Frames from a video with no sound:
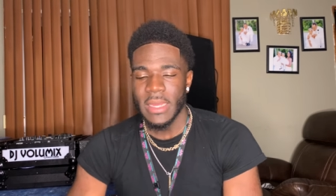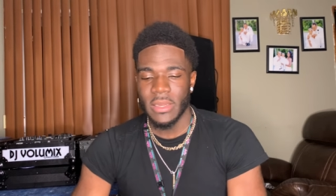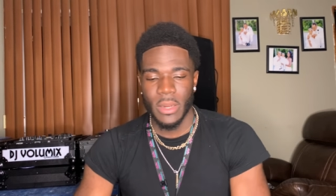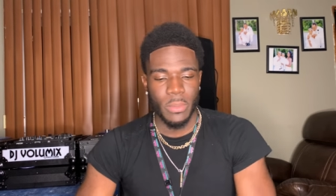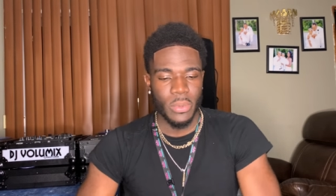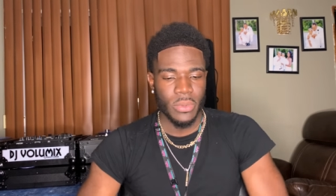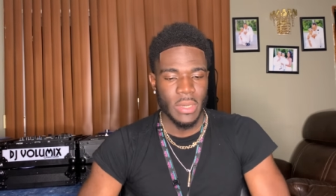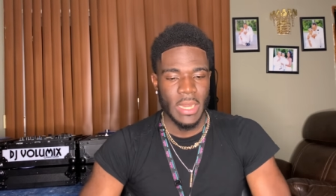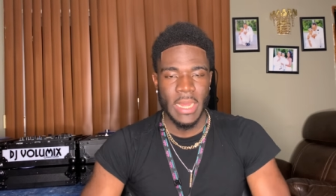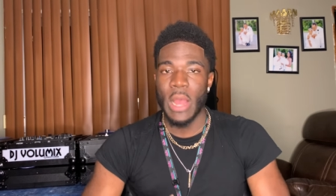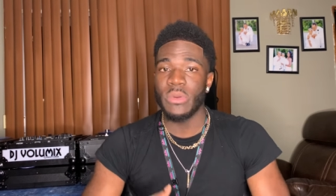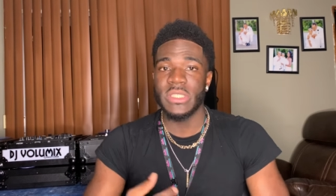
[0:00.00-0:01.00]
Number, like
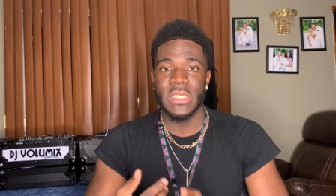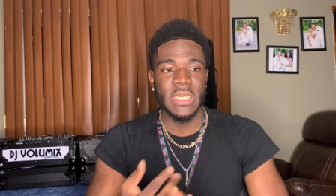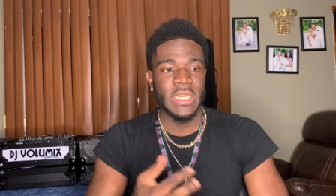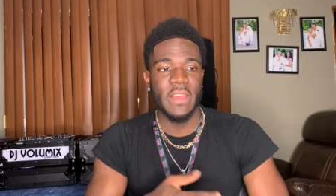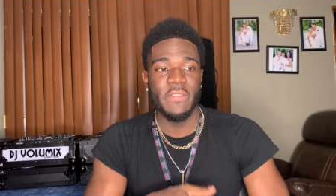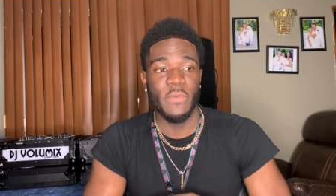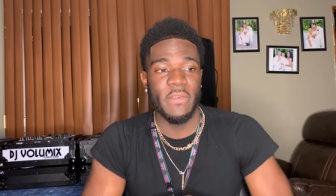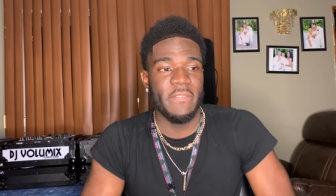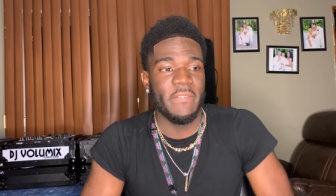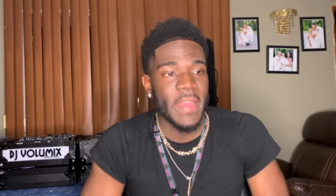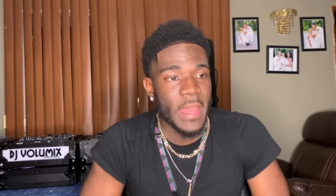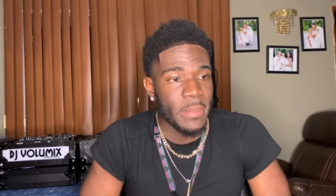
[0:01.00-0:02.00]
I was dealing death with
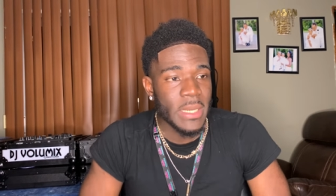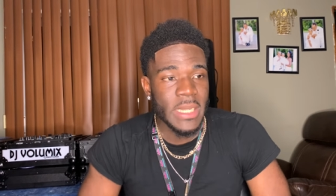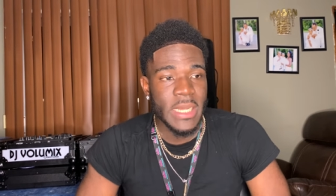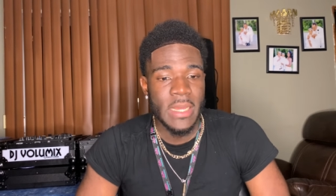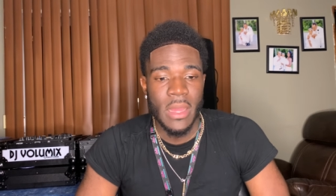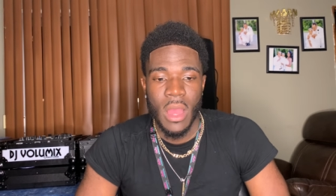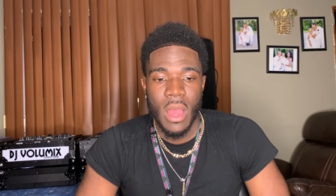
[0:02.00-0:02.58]
family.